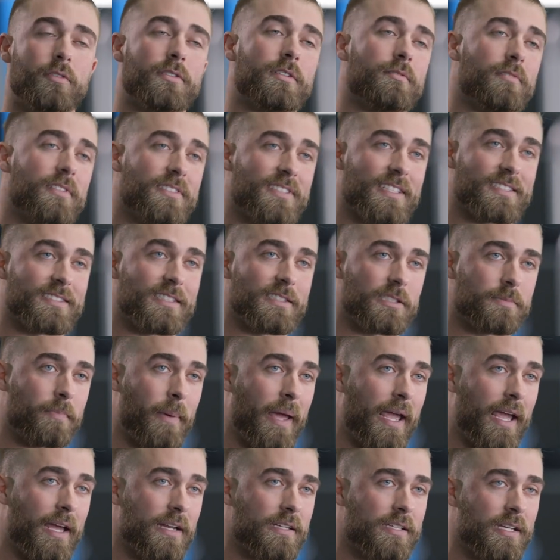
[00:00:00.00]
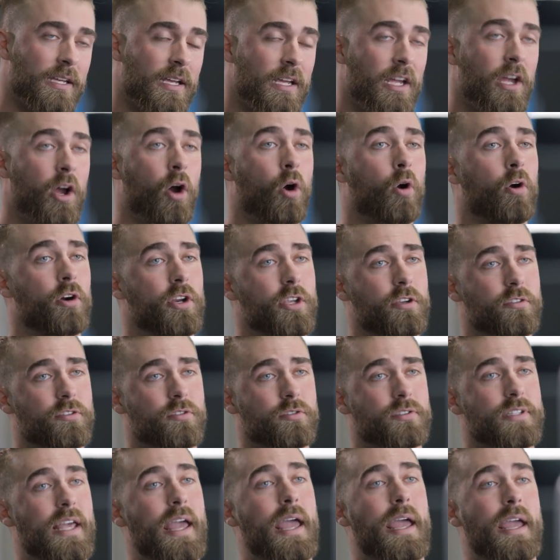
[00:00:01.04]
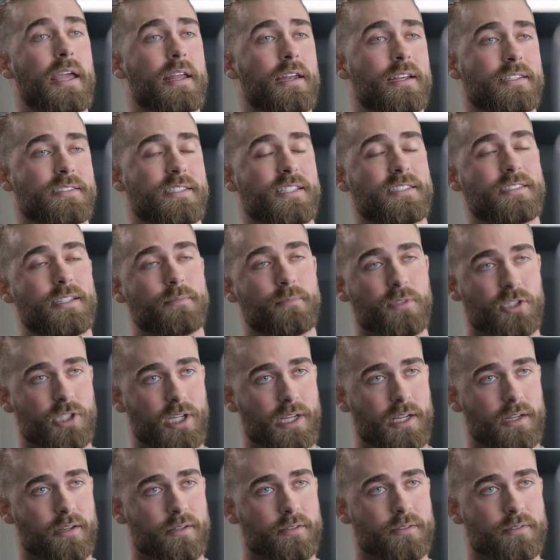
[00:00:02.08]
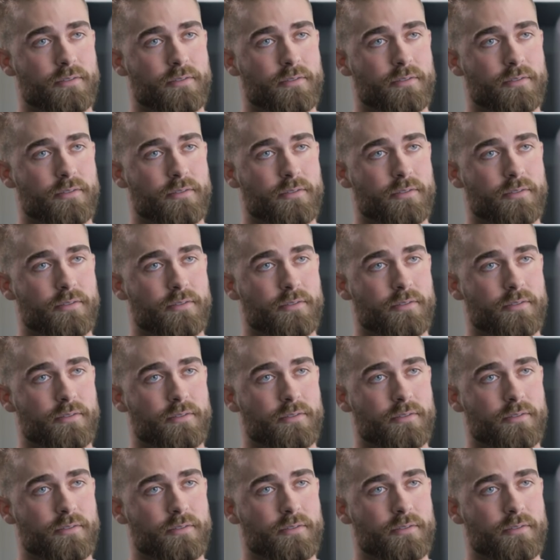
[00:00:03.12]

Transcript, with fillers: use a resistance band or use a assisted machine.